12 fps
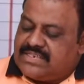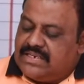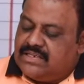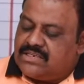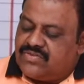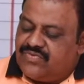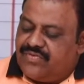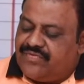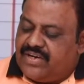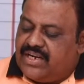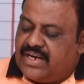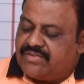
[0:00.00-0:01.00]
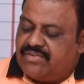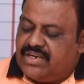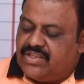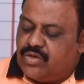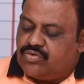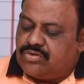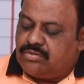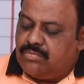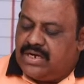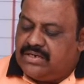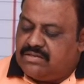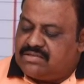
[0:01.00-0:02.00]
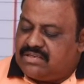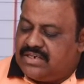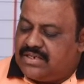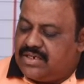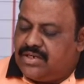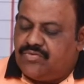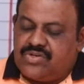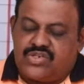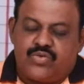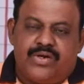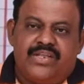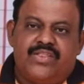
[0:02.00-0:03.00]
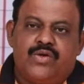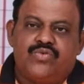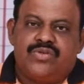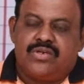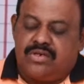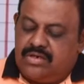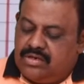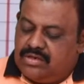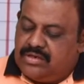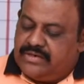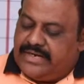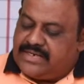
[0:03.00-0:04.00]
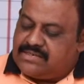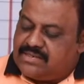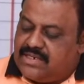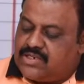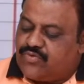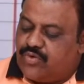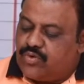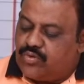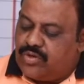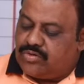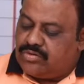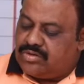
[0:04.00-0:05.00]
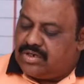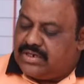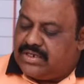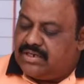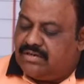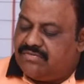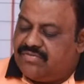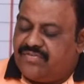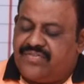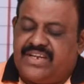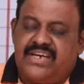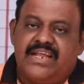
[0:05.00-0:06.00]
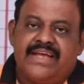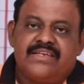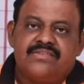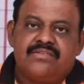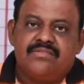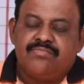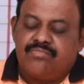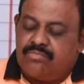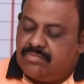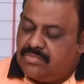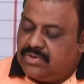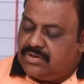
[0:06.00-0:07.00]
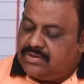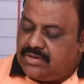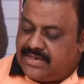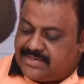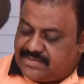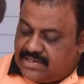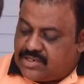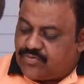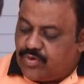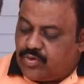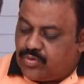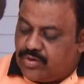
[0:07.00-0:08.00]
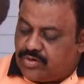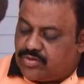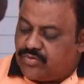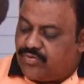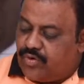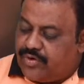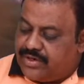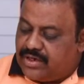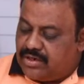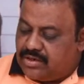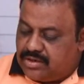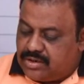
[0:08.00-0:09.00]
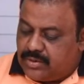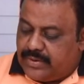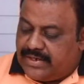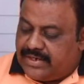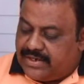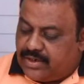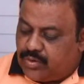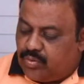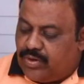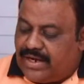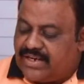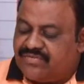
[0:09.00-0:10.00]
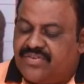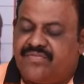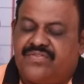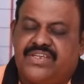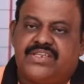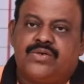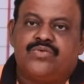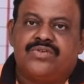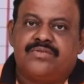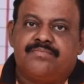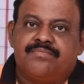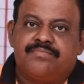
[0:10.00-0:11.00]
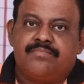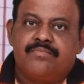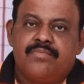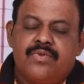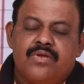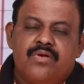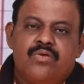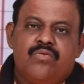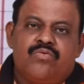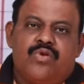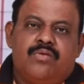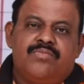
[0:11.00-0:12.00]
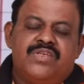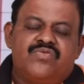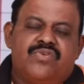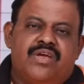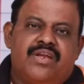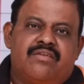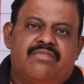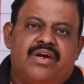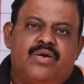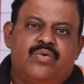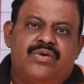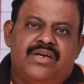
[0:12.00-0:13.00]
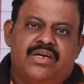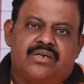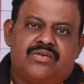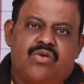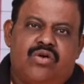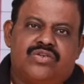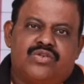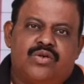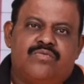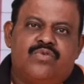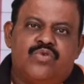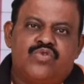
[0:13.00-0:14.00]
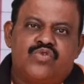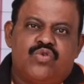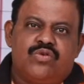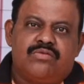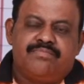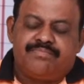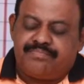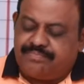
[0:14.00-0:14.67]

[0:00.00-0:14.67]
sales 15,20,000 minus return inwards 20,000. Net sales for 2013 15 lakhs. Net sales for 2014 22,50,000. From this we are required to deduct cost of goods sold.